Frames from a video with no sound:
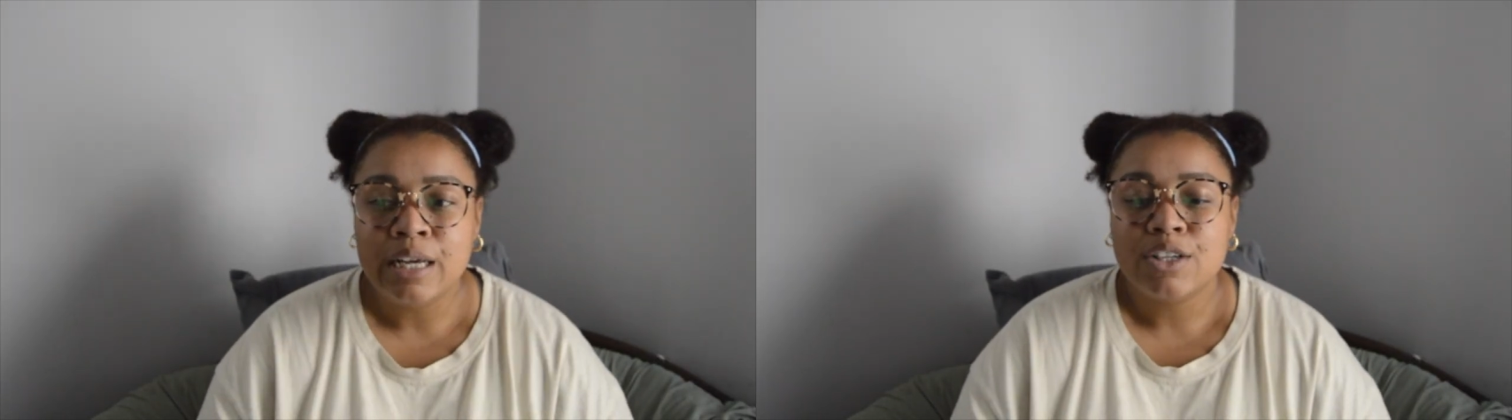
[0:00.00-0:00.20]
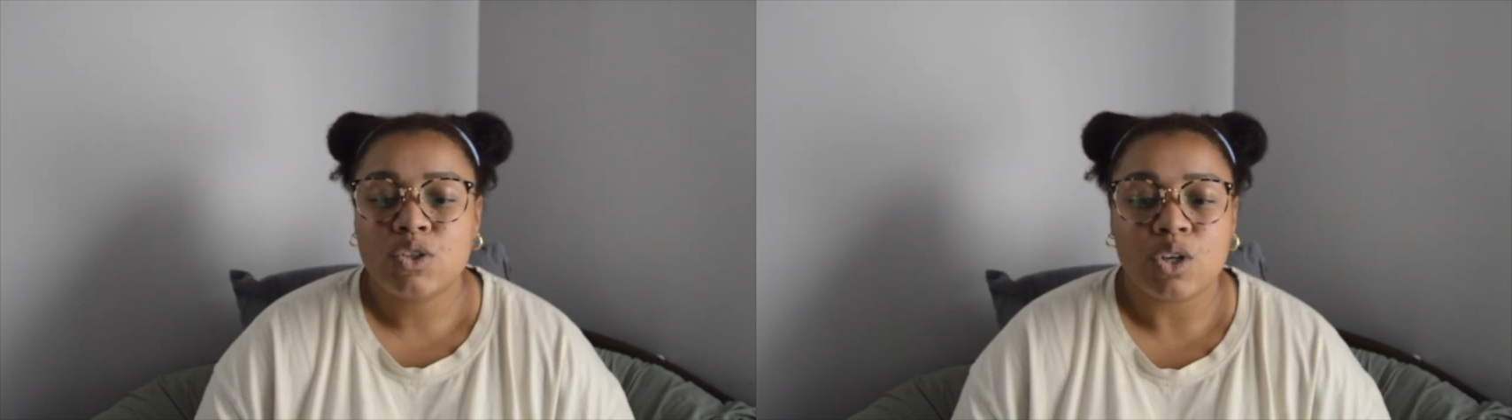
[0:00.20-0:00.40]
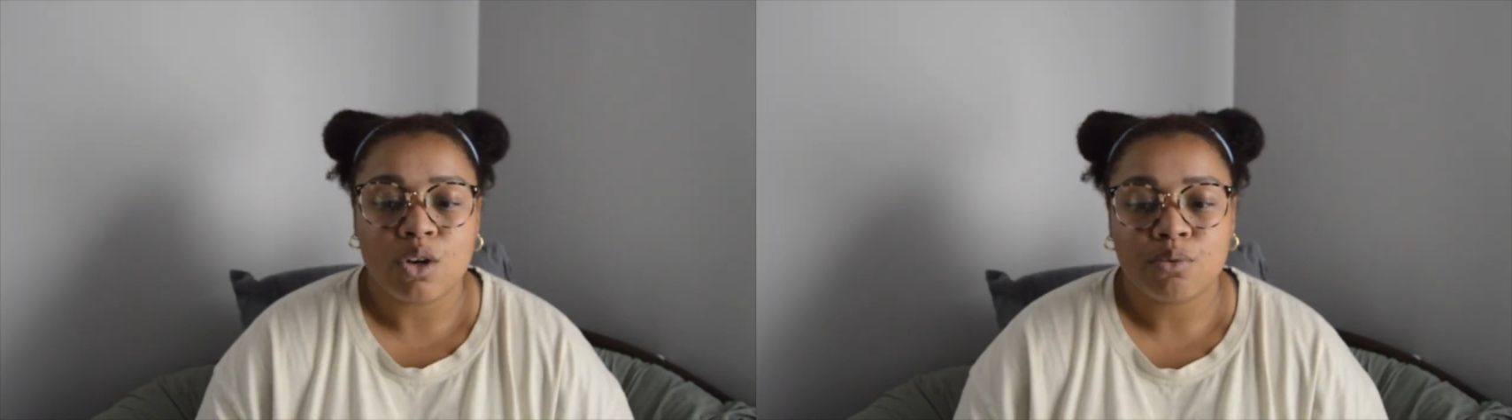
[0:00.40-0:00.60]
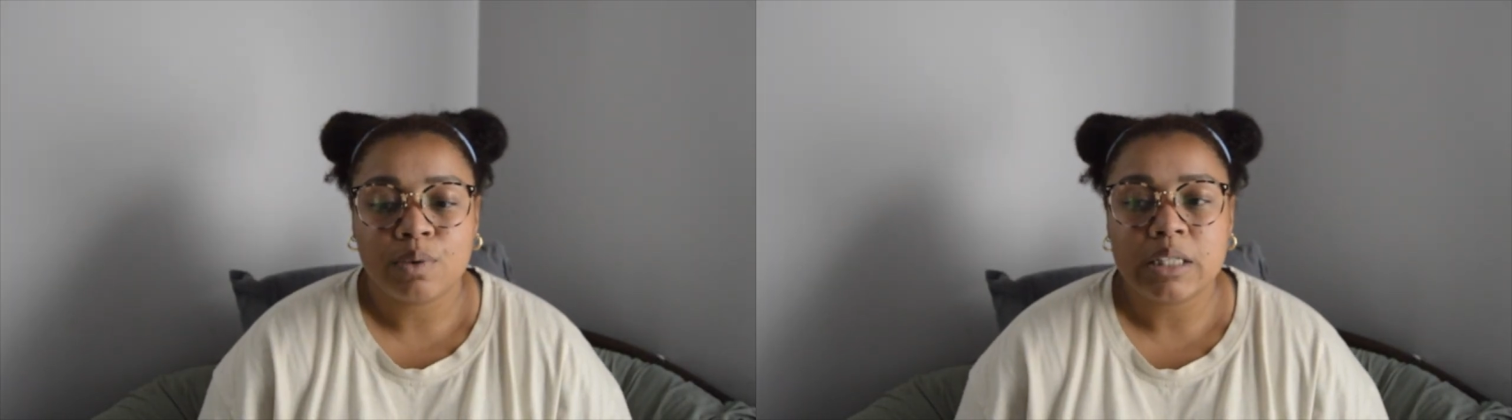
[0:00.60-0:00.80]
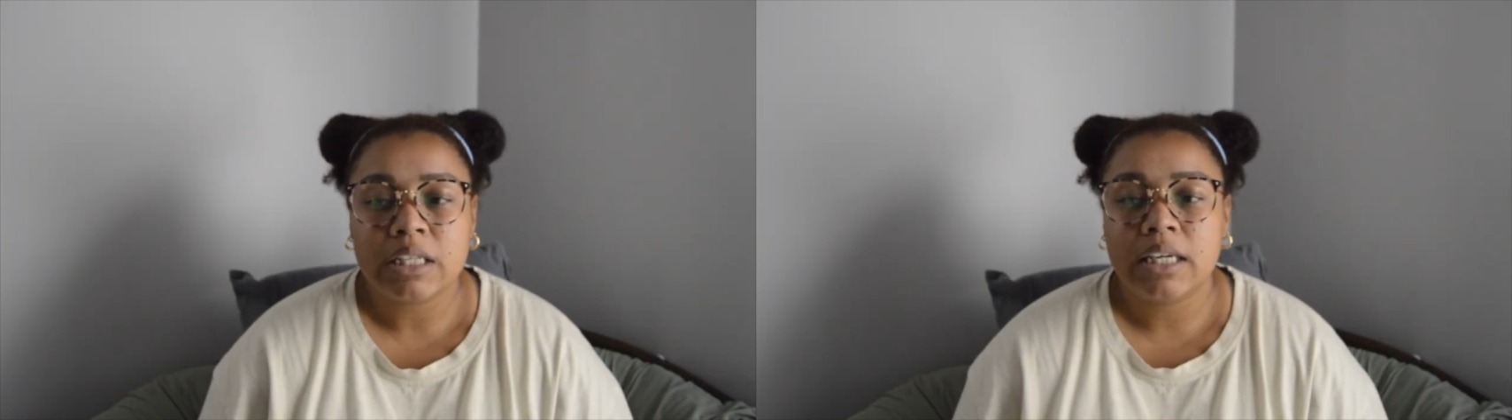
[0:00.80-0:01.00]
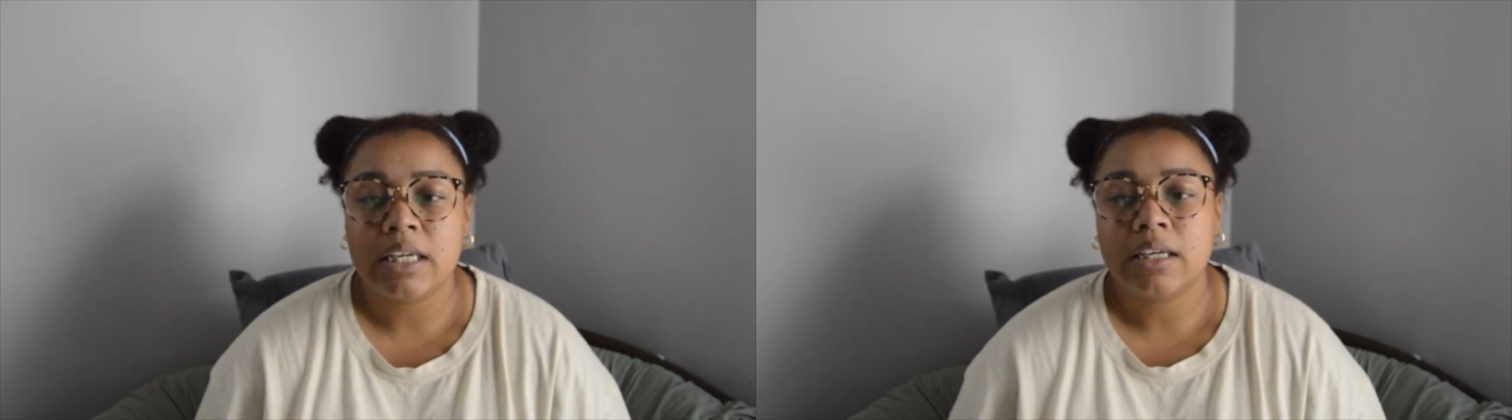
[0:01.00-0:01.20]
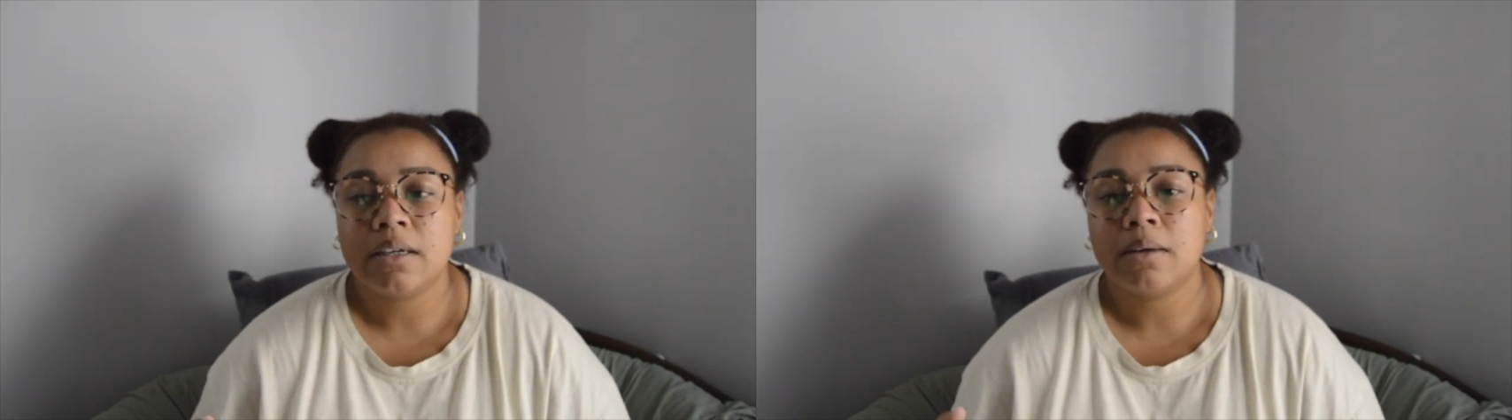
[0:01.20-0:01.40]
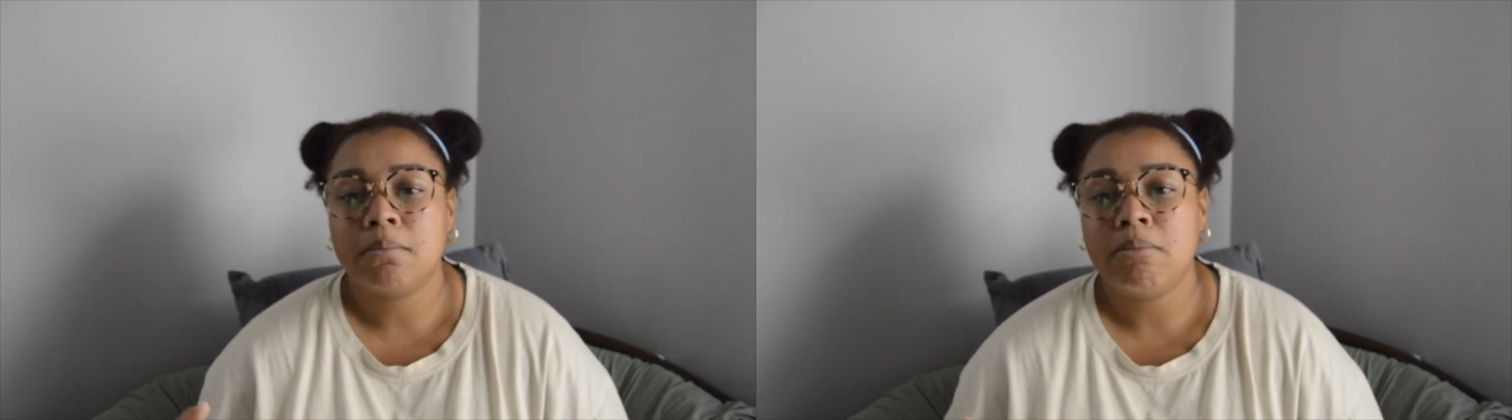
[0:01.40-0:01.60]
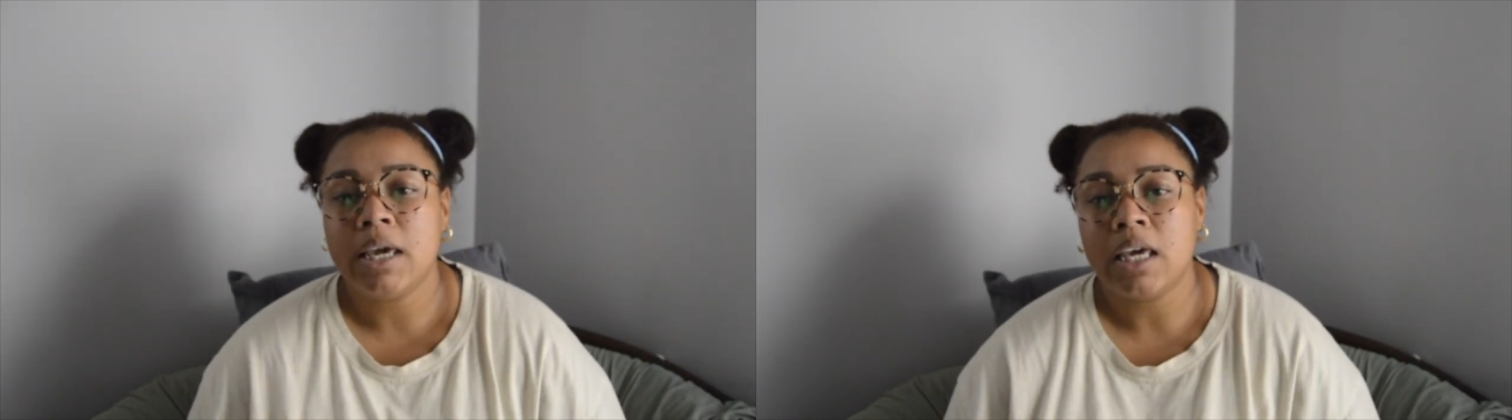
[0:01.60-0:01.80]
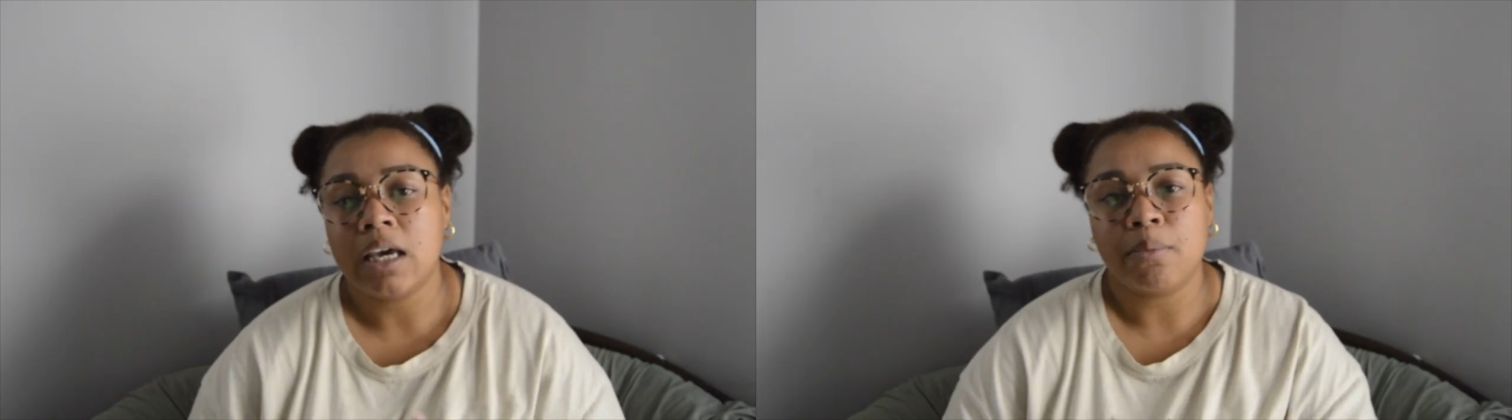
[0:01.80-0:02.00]
So really
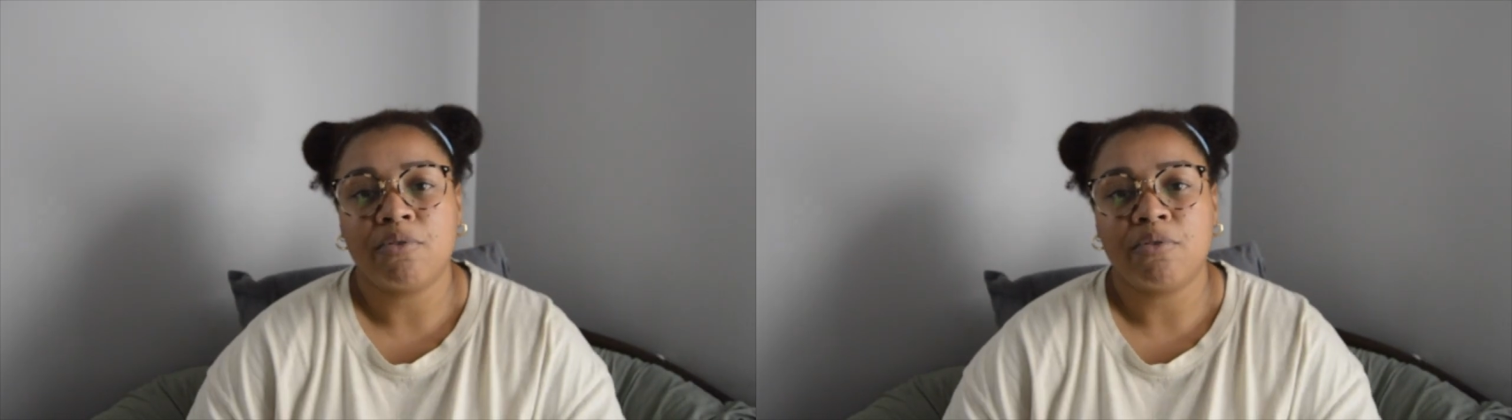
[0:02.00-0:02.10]
making up